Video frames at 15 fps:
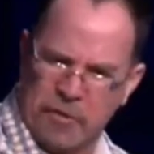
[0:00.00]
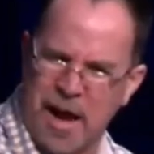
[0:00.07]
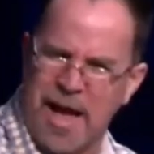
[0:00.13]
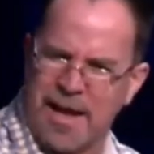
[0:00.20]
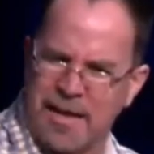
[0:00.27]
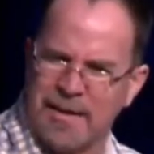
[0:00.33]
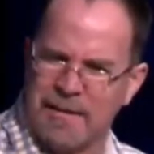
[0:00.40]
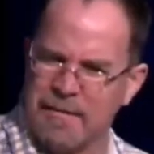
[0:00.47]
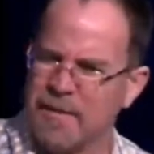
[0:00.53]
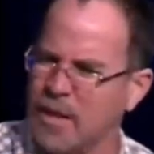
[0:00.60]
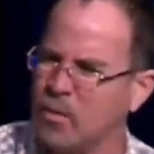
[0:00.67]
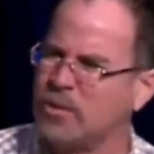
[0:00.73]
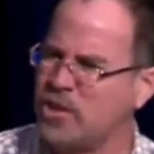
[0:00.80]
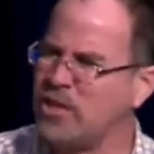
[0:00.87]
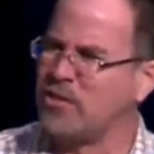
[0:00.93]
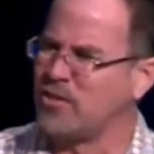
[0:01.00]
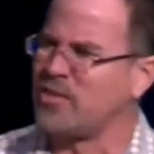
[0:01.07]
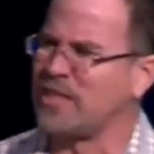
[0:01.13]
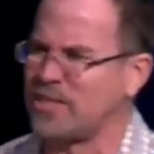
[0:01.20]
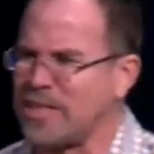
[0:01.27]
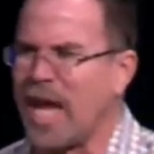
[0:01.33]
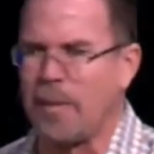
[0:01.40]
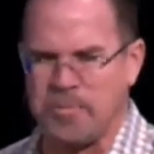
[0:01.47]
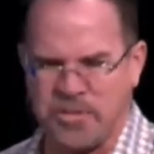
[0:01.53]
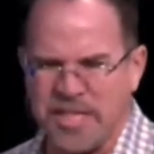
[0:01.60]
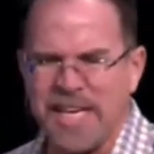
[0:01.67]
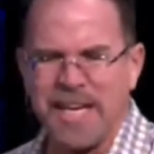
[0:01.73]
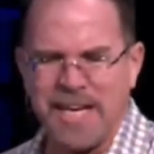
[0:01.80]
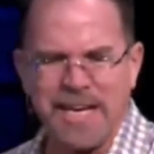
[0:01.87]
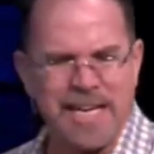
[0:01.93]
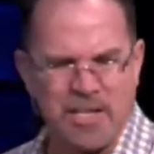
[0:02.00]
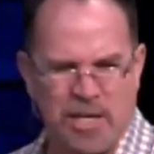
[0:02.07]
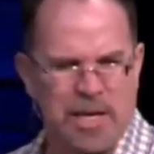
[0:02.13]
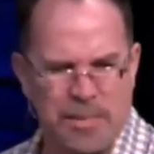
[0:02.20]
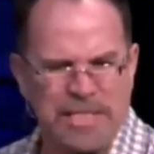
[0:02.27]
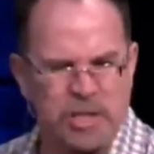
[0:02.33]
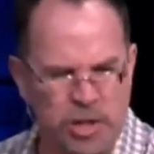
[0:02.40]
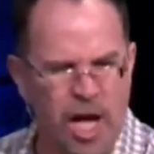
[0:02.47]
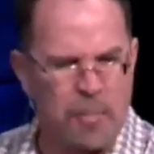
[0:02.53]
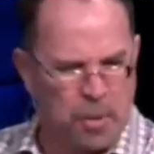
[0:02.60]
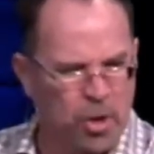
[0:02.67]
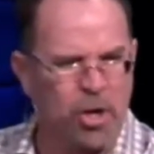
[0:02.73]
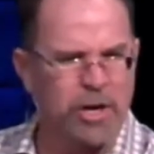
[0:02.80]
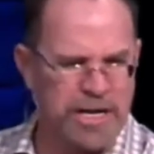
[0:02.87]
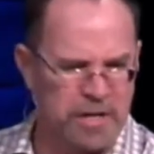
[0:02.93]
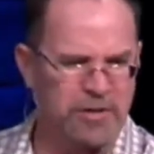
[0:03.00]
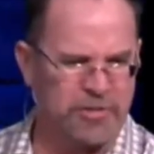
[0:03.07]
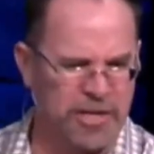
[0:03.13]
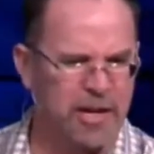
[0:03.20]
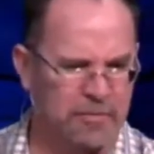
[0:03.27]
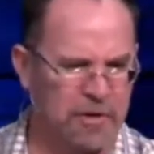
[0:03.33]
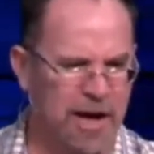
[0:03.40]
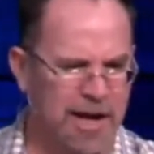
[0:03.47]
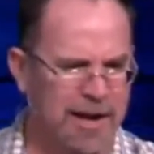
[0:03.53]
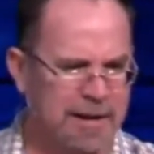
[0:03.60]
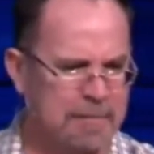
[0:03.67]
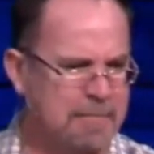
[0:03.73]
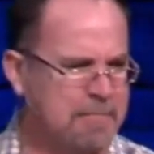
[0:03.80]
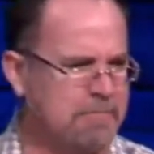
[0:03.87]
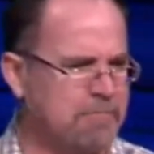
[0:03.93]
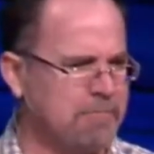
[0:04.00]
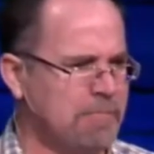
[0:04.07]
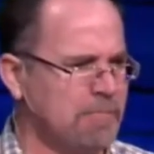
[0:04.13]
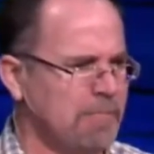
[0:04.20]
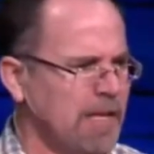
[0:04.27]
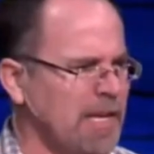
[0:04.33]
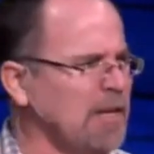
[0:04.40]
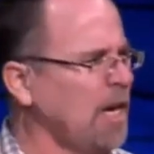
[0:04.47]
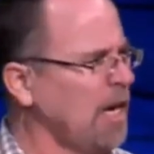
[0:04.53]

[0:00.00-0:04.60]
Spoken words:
right? When Jesus says stop sinning, he means stop hurting yourself, right? You know,